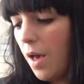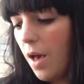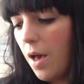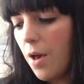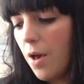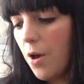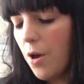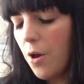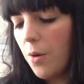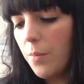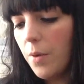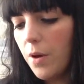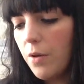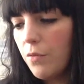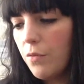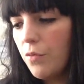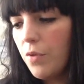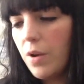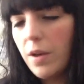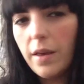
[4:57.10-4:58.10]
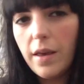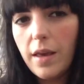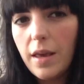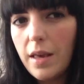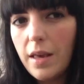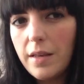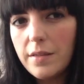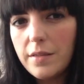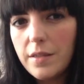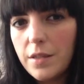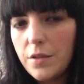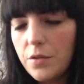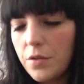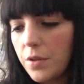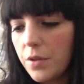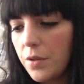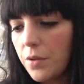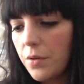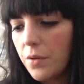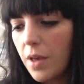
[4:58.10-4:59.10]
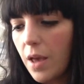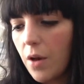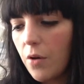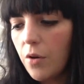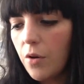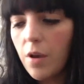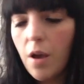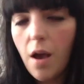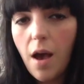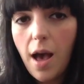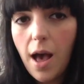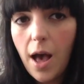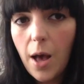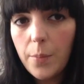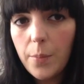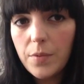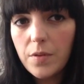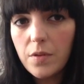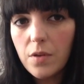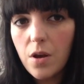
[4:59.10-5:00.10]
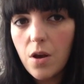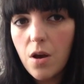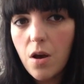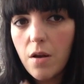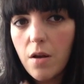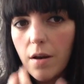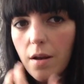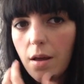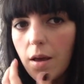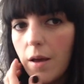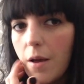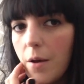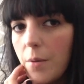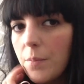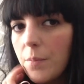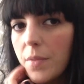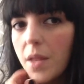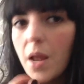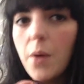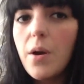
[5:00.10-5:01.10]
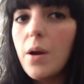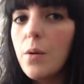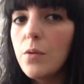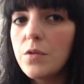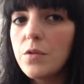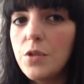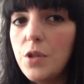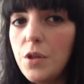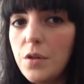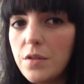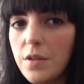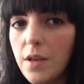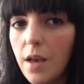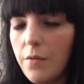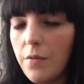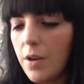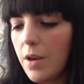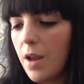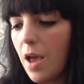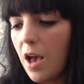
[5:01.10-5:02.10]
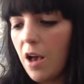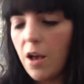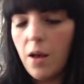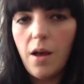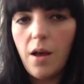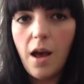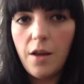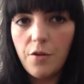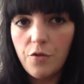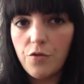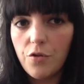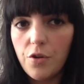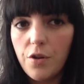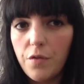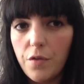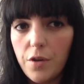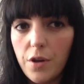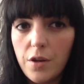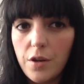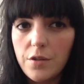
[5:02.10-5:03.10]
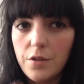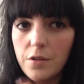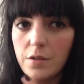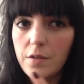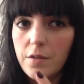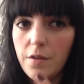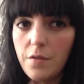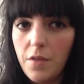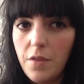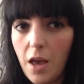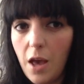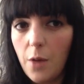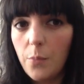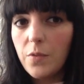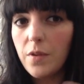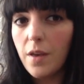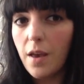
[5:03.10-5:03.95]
really easy to get all your apps on. Now, I wasn't used to having Android versions of the apps